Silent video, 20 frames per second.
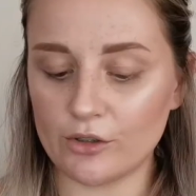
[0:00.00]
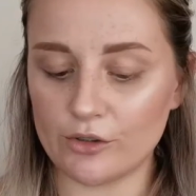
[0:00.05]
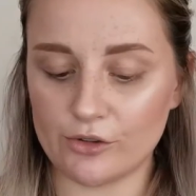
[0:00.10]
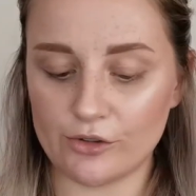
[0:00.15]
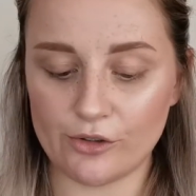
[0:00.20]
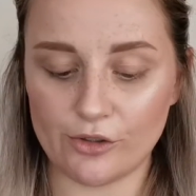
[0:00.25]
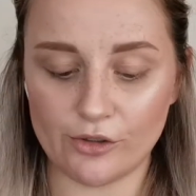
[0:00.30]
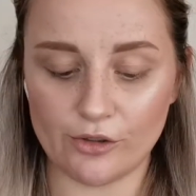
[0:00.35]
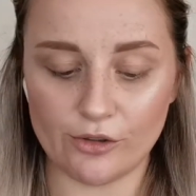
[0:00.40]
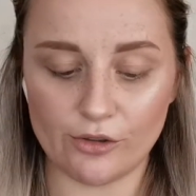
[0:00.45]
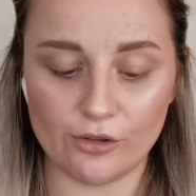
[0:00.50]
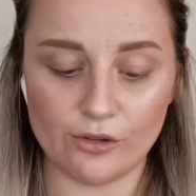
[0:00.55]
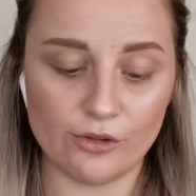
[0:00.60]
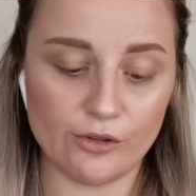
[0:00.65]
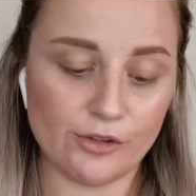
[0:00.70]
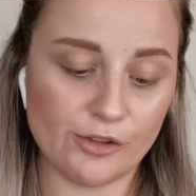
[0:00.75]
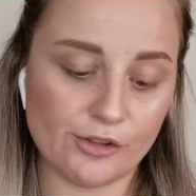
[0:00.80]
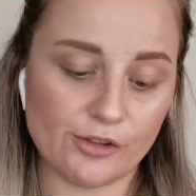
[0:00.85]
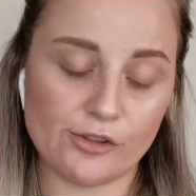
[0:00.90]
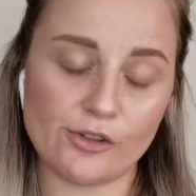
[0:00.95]
To
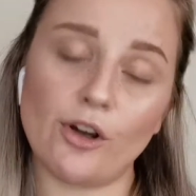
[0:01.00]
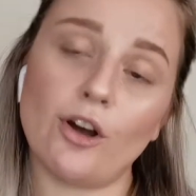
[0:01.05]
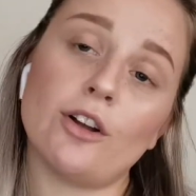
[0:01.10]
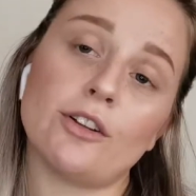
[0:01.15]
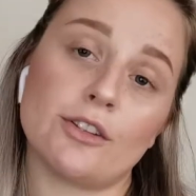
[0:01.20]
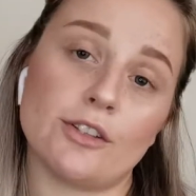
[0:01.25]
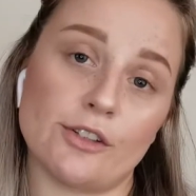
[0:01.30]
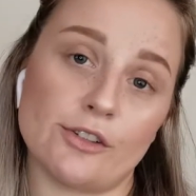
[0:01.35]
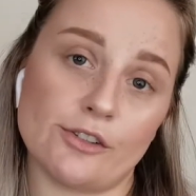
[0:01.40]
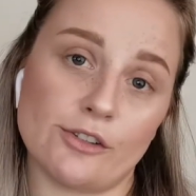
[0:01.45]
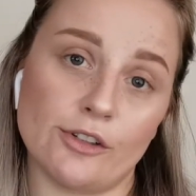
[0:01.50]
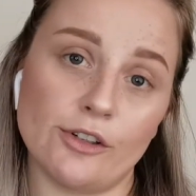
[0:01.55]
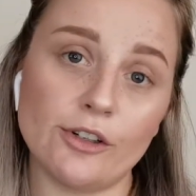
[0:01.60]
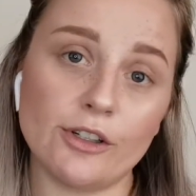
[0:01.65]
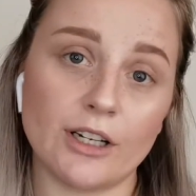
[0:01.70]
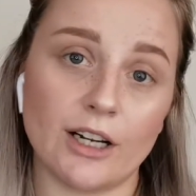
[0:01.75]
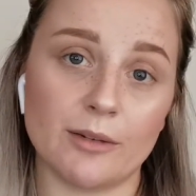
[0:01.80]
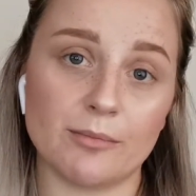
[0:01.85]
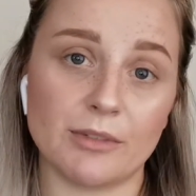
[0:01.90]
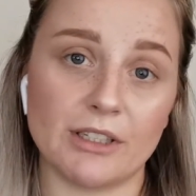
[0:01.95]
start this
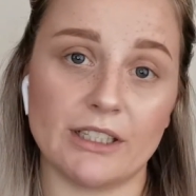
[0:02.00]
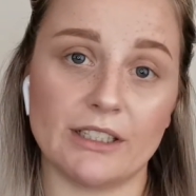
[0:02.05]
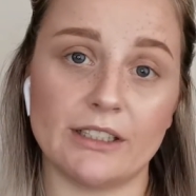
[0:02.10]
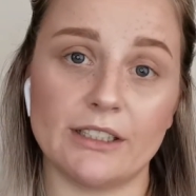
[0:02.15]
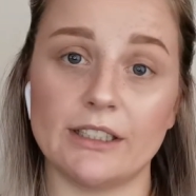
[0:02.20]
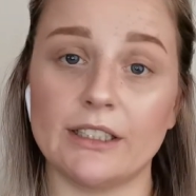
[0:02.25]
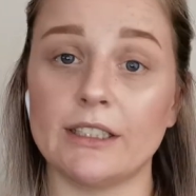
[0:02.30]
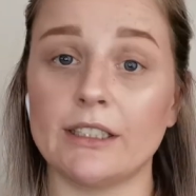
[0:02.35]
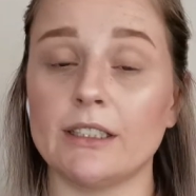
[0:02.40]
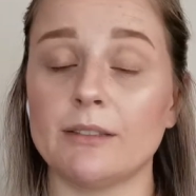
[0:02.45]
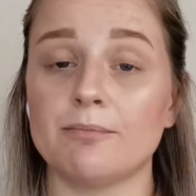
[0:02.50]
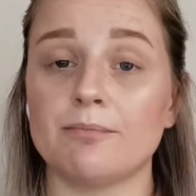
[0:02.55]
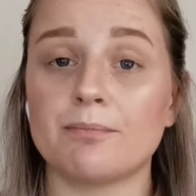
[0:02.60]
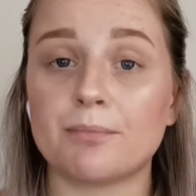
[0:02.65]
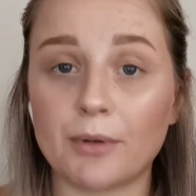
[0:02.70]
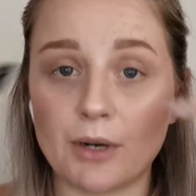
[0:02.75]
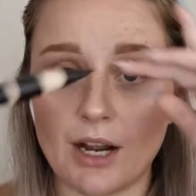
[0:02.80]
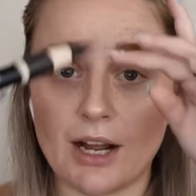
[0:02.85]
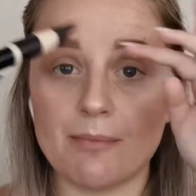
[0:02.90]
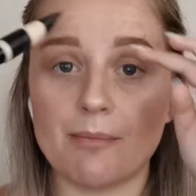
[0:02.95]
look, I'm gonna
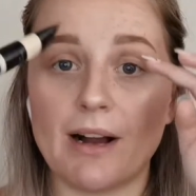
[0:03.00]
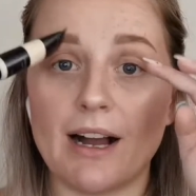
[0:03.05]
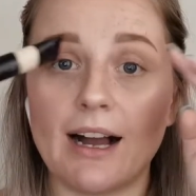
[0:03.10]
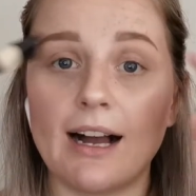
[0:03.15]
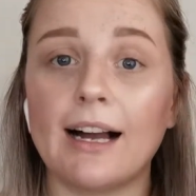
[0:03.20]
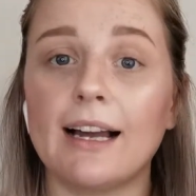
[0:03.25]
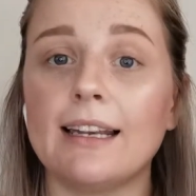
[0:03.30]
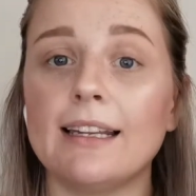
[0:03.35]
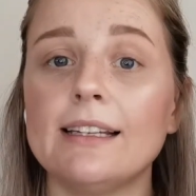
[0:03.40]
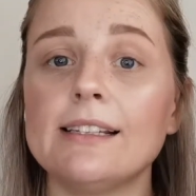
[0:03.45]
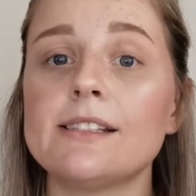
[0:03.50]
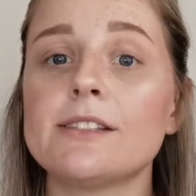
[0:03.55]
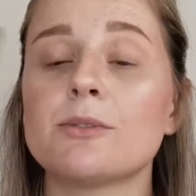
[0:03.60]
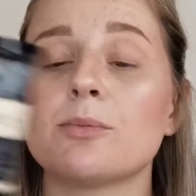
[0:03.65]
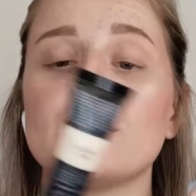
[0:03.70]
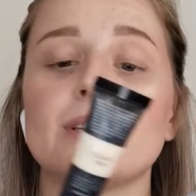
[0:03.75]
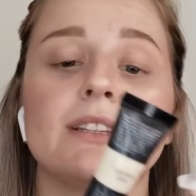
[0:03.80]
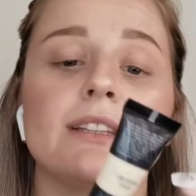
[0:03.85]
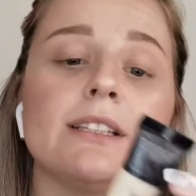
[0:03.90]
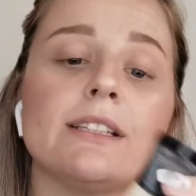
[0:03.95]
prime my eyelids
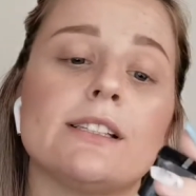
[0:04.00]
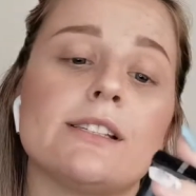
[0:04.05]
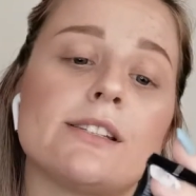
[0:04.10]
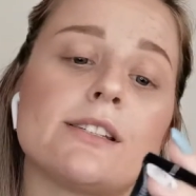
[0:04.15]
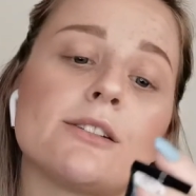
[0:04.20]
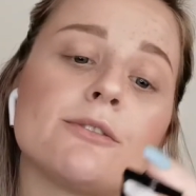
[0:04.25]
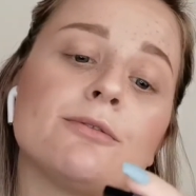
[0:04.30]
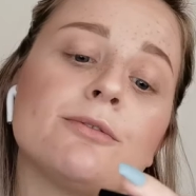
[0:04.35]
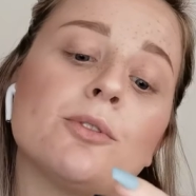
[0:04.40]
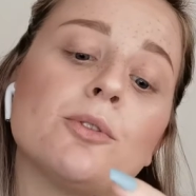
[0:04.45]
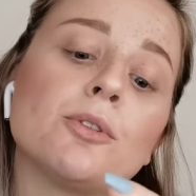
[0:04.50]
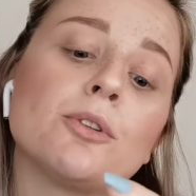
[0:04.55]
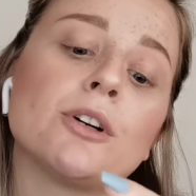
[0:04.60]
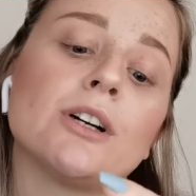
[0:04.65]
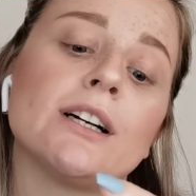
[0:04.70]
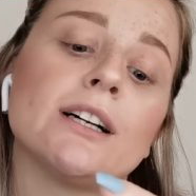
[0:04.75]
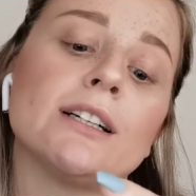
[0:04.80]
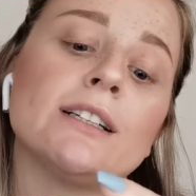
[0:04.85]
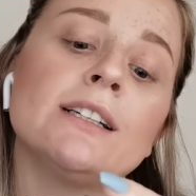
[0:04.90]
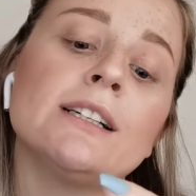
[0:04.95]
with the
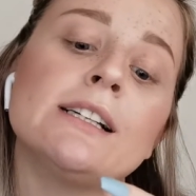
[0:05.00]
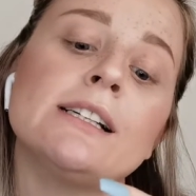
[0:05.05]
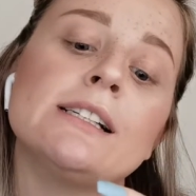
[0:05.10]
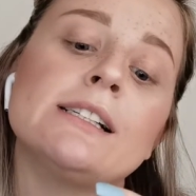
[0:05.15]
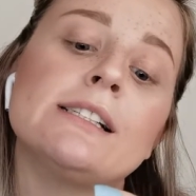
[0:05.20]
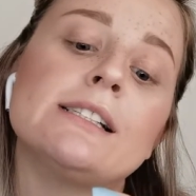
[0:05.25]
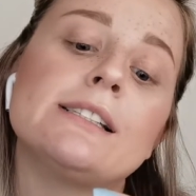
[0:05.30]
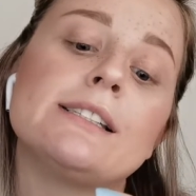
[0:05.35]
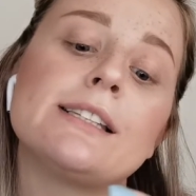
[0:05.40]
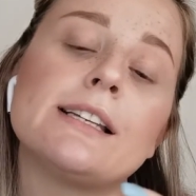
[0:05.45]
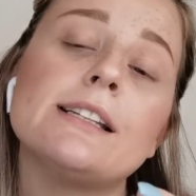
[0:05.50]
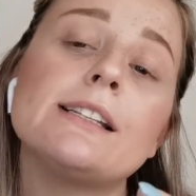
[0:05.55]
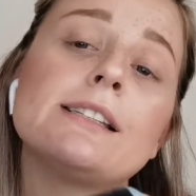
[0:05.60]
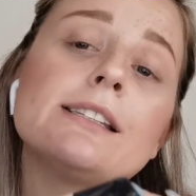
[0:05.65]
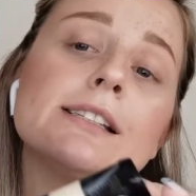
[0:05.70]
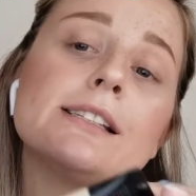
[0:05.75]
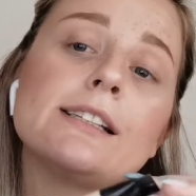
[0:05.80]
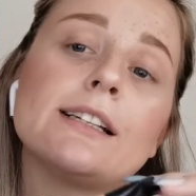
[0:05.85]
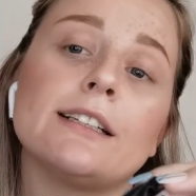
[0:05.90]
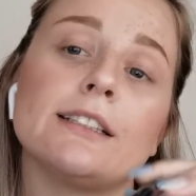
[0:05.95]
Sephora
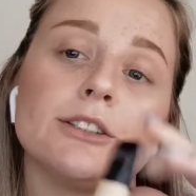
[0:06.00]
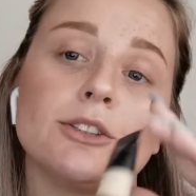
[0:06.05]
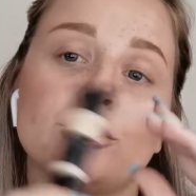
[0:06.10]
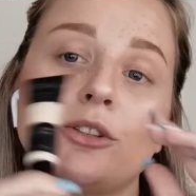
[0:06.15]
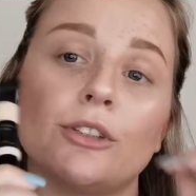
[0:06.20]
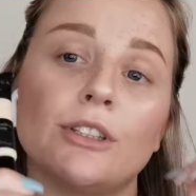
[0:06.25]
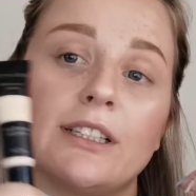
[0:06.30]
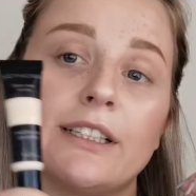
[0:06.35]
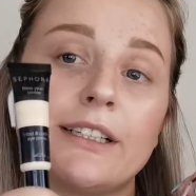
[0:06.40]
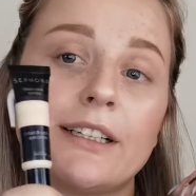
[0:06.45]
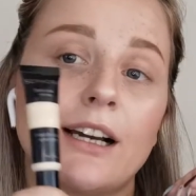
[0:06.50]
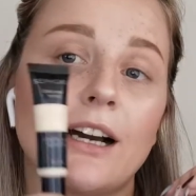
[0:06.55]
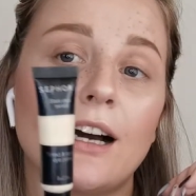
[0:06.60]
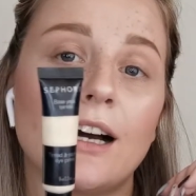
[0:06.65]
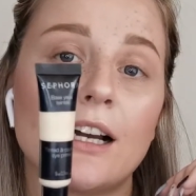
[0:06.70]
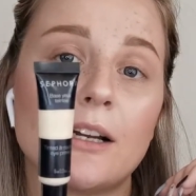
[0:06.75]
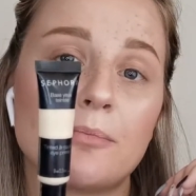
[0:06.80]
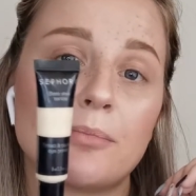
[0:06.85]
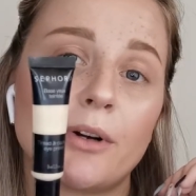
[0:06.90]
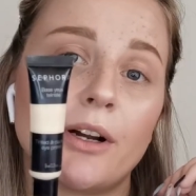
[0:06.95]
Tinted and Cooling
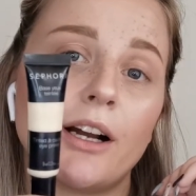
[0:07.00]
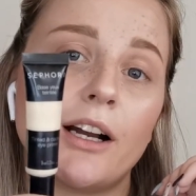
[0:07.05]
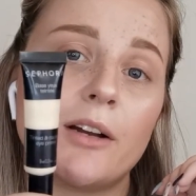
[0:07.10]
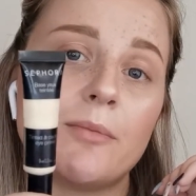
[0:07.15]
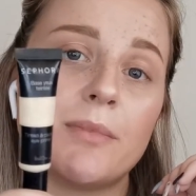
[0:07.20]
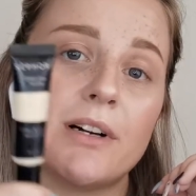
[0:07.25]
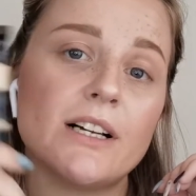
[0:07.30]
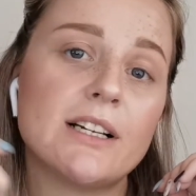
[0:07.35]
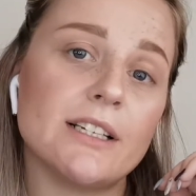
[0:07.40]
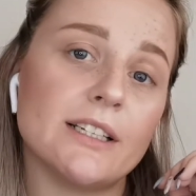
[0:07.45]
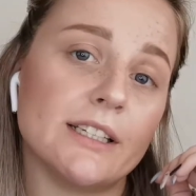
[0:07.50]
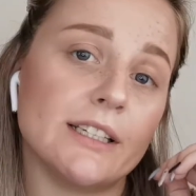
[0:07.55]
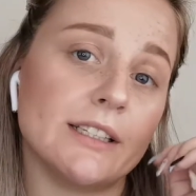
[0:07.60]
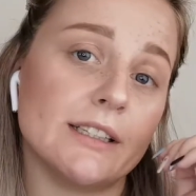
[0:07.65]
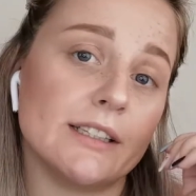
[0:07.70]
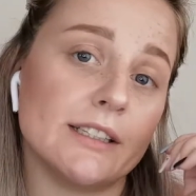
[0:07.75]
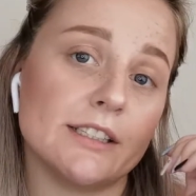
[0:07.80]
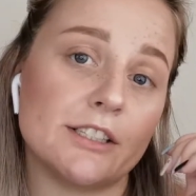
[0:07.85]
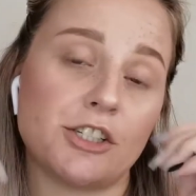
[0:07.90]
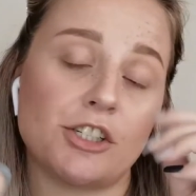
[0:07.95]
Eye Primer
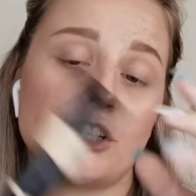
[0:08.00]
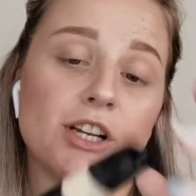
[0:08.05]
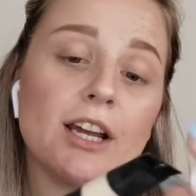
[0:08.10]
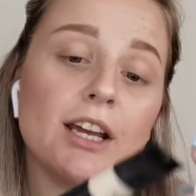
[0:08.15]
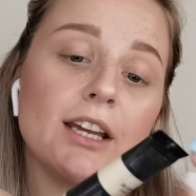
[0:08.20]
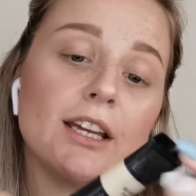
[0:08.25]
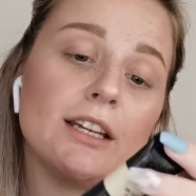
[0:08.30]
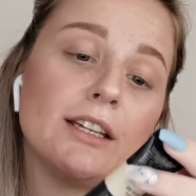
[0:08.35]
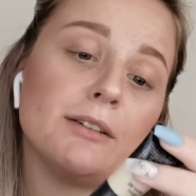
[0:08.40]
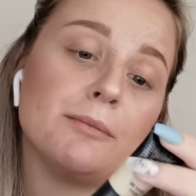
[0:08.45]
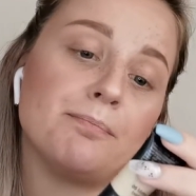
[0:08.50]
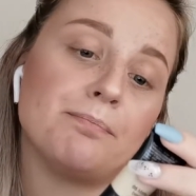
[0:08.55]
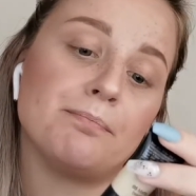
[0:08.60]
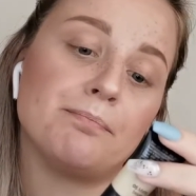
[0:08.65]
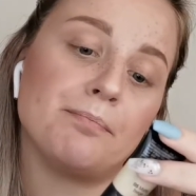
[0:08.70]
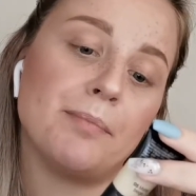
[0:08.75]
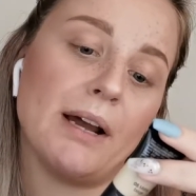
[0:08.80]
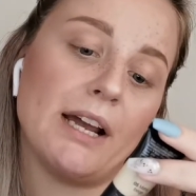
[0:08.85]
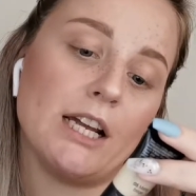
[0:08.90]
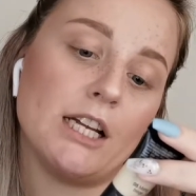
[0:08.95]
in the shade
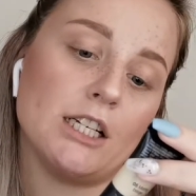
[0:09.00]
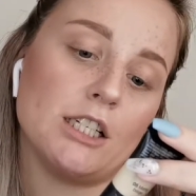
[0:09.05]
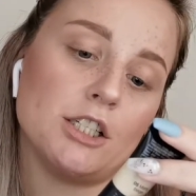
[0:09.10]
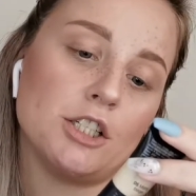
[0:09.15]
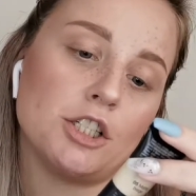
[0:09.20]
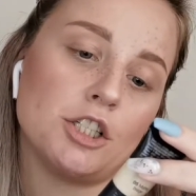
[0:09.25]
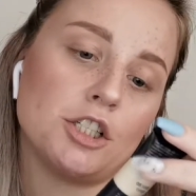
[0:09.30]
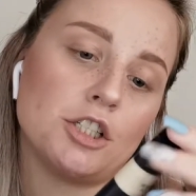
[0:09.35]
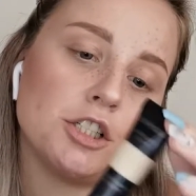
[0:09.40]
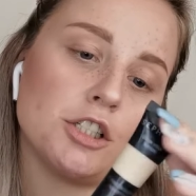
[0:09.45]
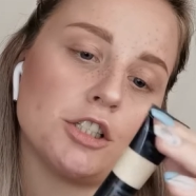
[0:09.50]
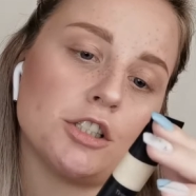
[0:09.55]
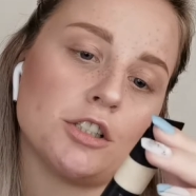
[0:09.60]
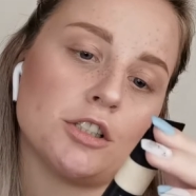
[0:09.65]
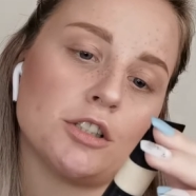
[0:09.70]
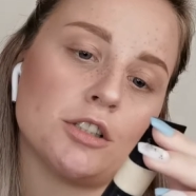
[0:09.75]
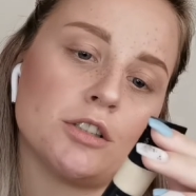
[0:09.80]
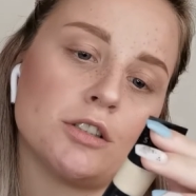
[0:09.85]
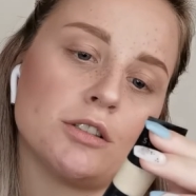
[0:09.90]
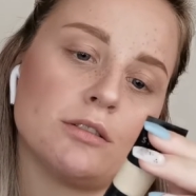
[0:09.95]
Beige,
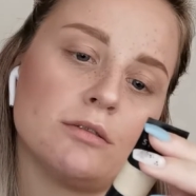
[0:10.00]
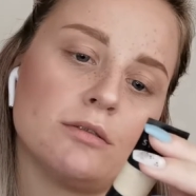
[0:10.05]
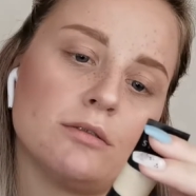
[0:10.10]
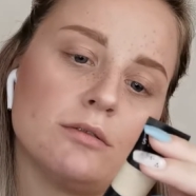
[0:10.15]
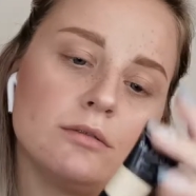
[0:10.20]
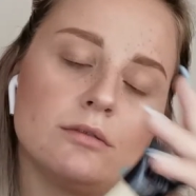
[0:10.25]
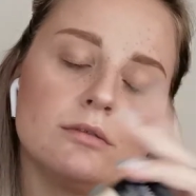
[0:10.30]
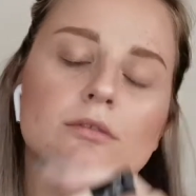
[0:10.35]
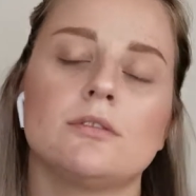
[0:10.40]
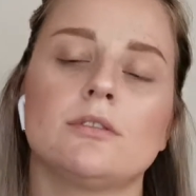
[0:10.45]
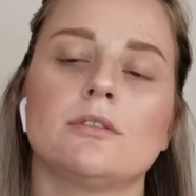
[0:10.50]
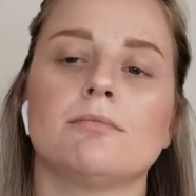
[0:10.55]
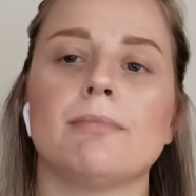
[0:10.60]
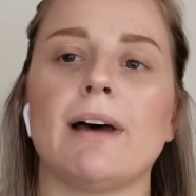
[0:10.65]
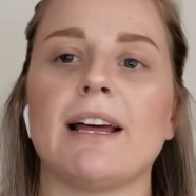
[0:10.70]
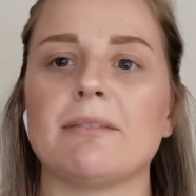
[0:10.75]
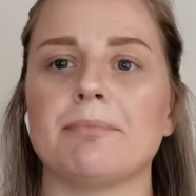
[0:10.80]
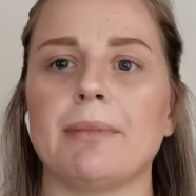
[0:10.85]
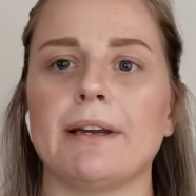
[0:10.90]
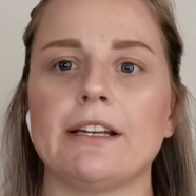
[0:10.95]

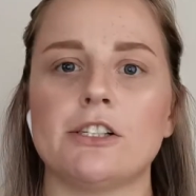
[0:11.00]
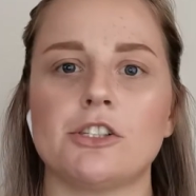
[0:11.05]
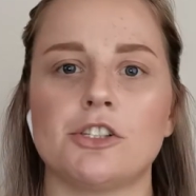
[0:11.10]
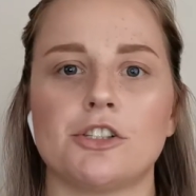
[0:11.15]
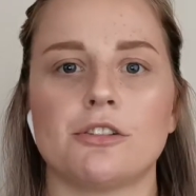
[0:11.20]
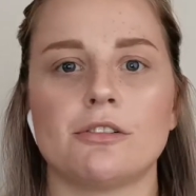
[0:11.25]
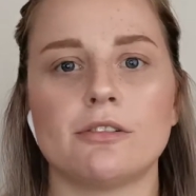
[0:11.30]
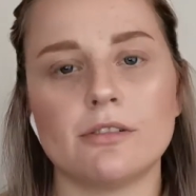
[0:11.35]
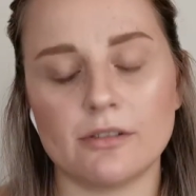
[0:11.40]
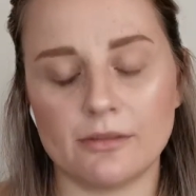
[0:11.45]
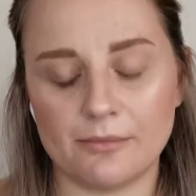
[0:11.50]
matte beige.